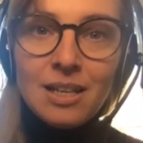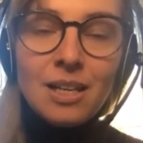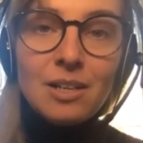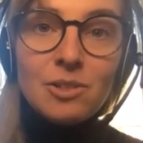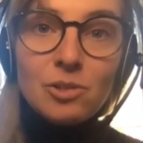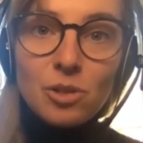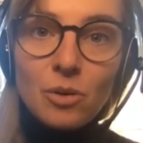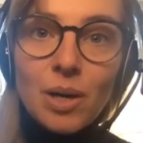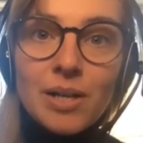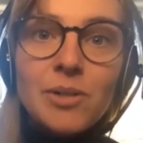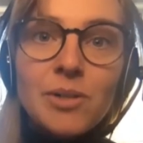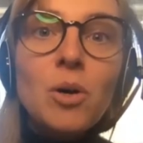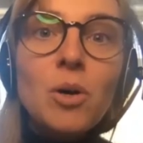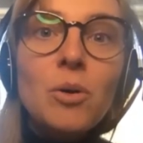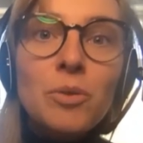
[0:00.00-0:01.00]
So I
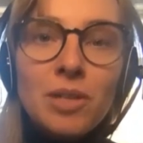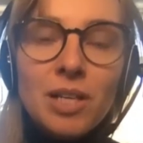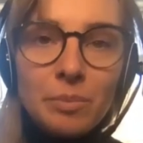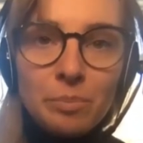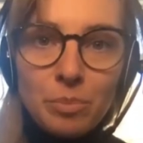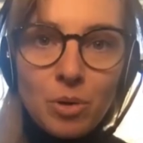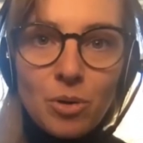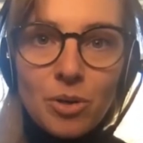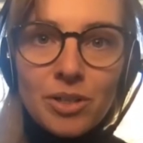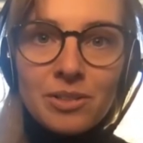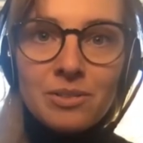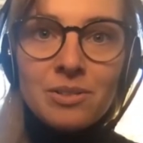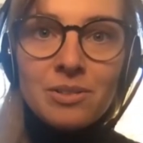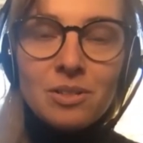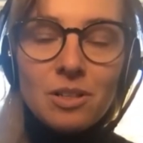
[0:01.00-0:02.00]
know the
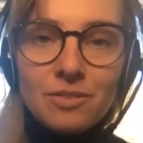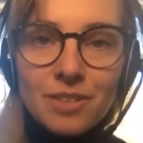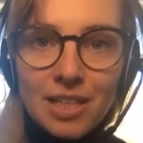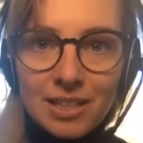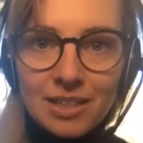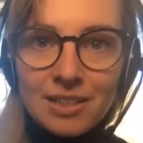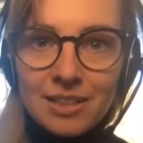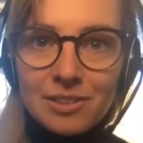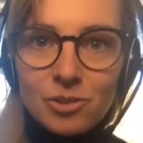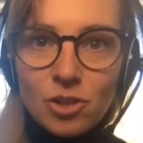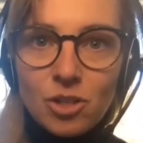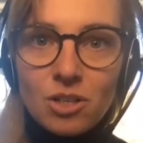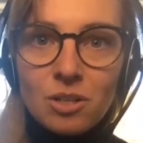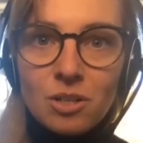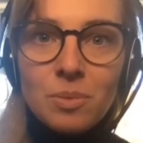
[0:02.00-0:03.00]
importance of getting a
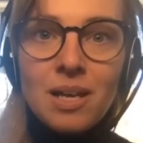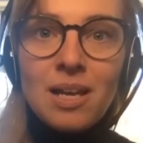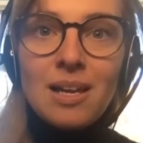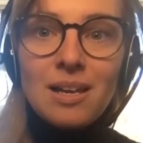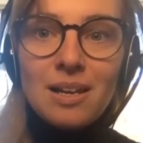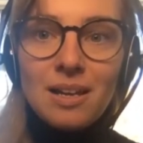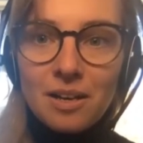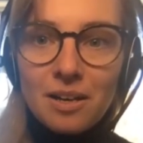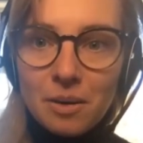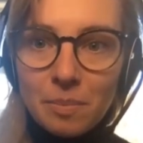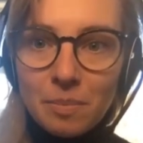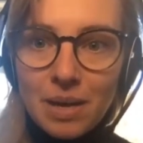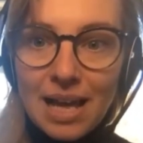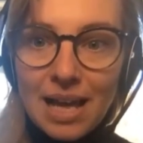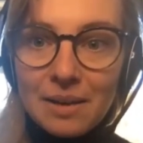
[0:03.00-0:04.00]
job
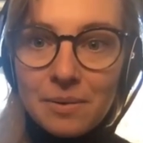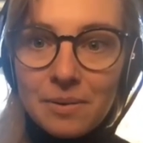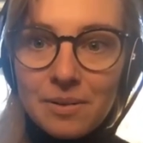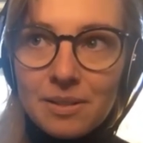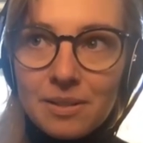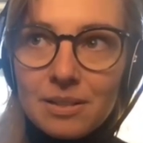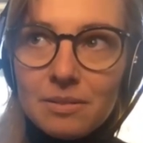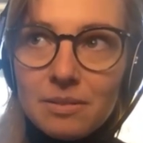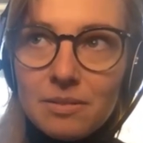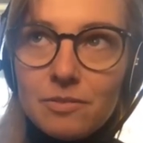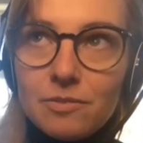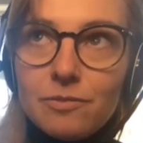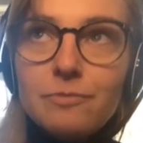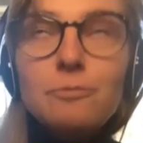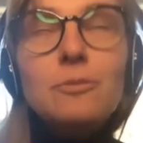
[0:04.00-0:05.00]
and
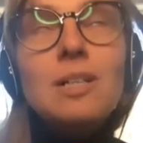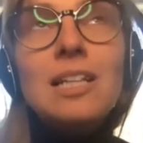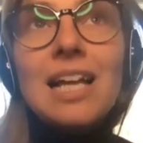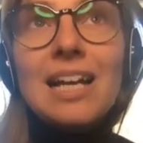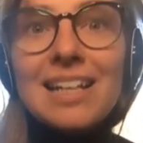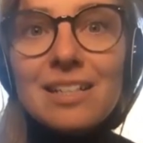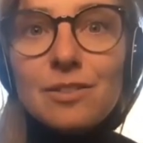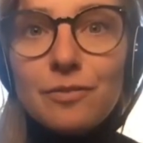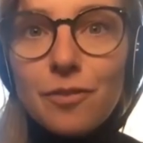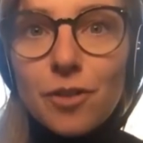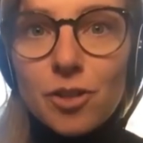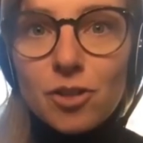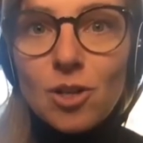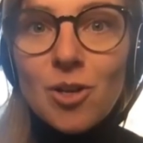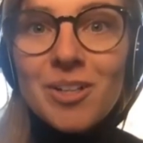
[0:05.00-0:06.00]

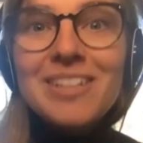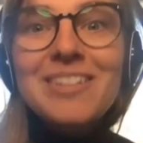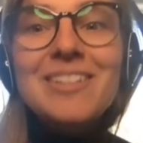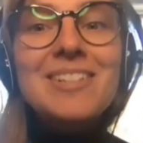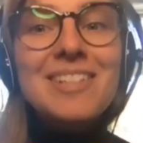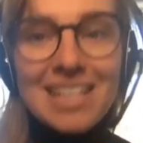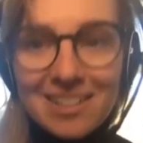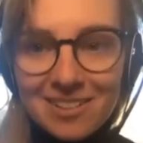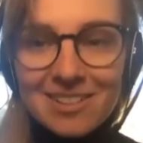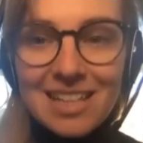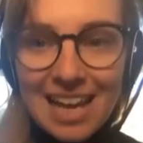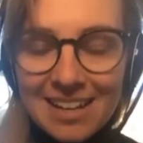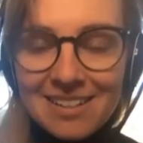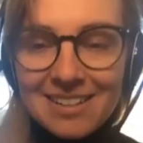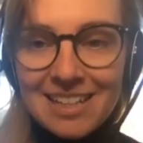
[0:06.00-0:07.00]
first learning the skills
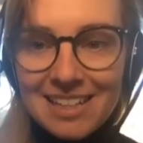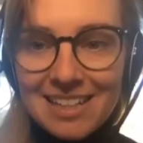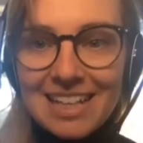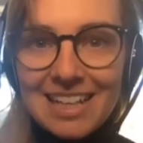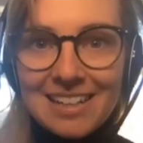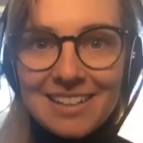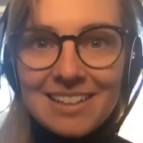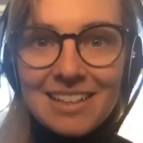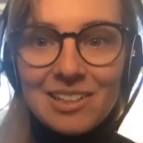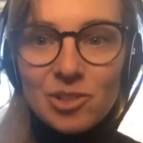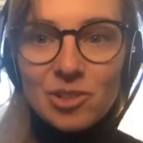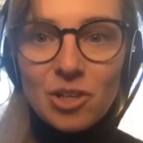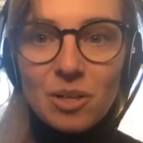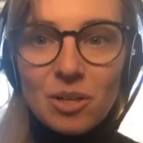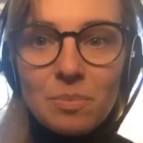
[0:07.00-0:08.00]
and then getting a
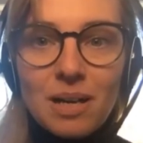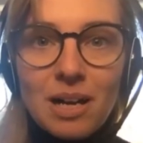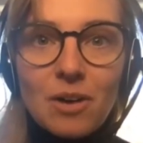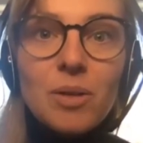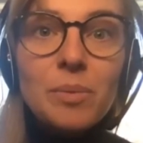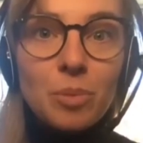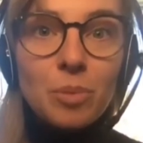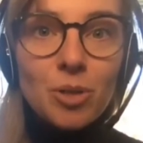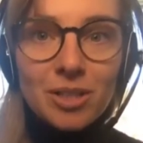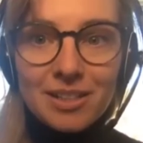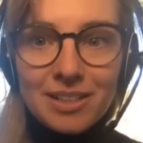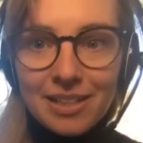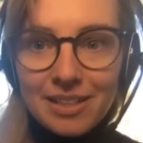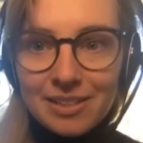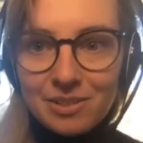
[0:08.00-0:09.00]
job, how
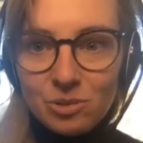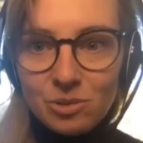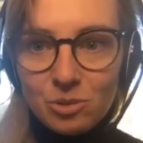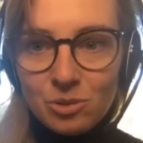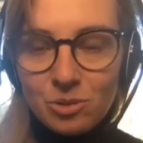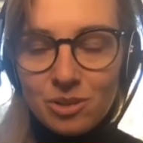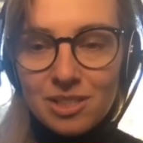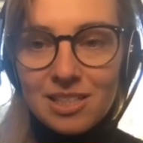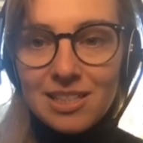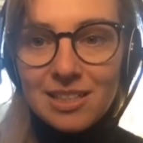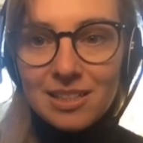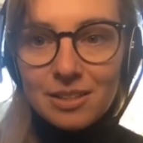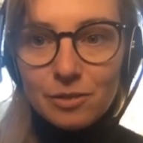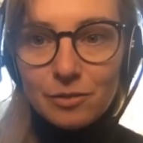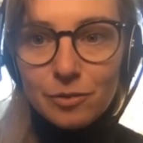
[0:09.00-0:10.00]
important that is to
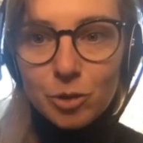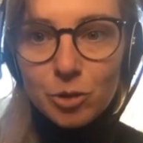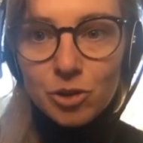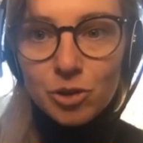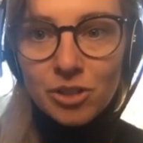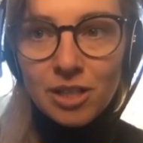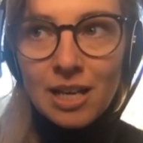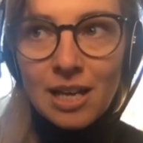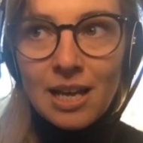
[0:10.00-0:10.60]
succeed in the future.